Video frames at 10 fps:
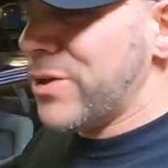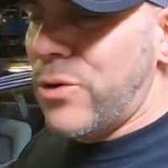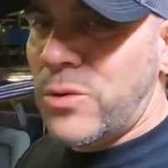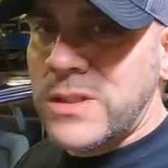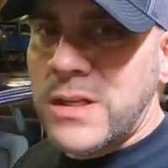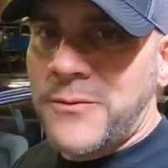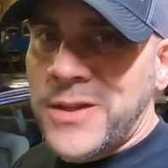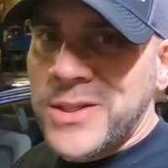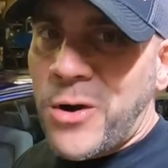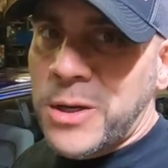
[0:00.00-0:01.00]
the old stuff
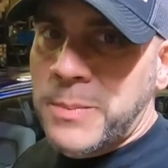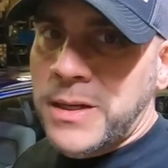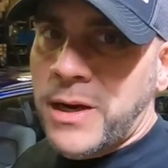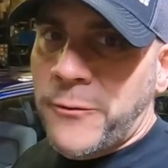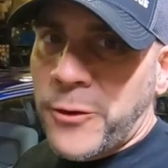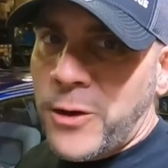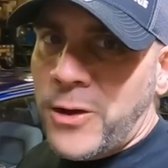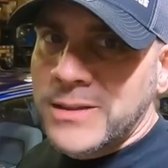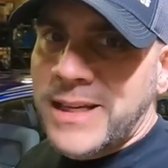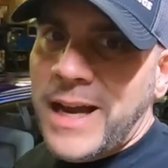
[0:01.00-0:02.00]
that's already been there for a
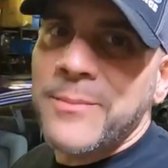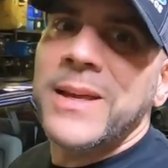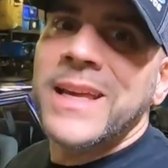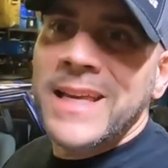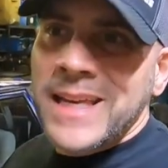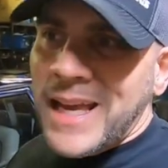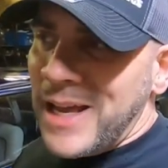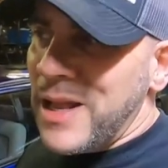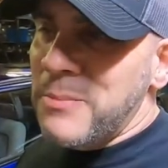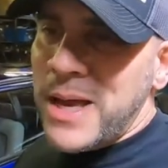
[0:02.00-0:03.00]
long time
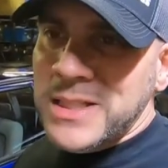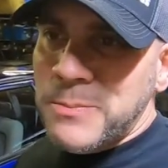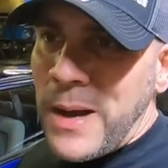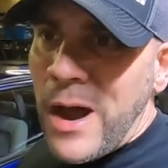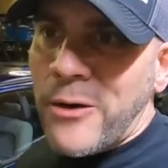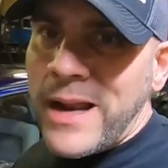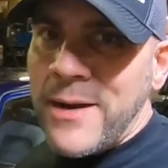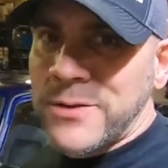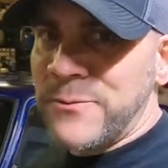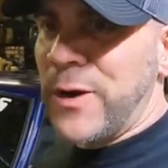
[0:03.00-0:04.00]
and make some power and have some